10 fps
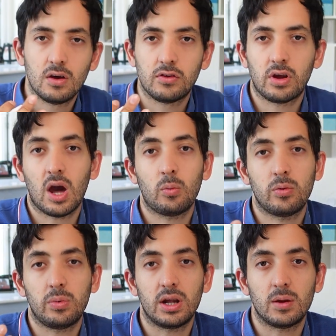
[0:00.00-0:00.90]
So now we're
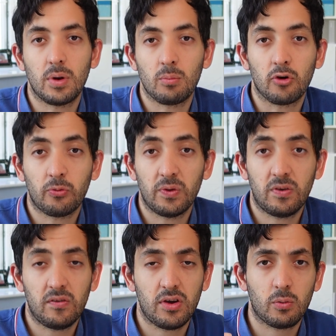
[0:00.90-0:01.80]
being a bit more
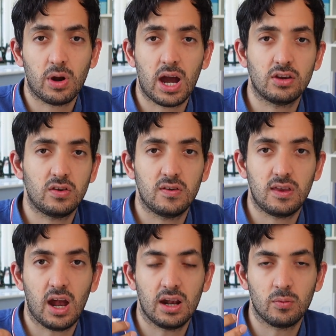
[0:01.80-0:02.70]
specific. We're actually
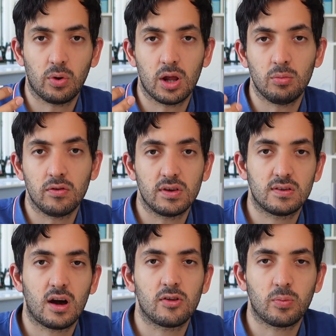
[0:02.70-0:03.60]
saying when a movie
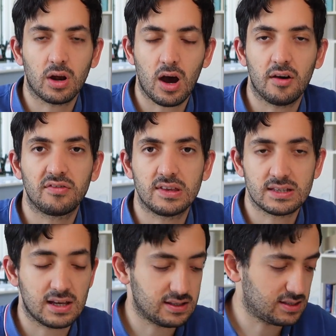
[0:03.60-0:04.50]
starts, but after
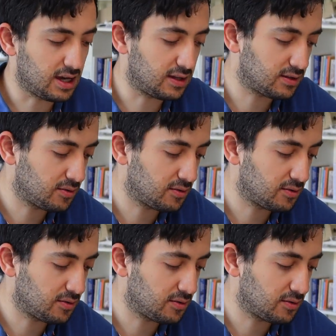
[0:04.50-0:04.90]
sunset.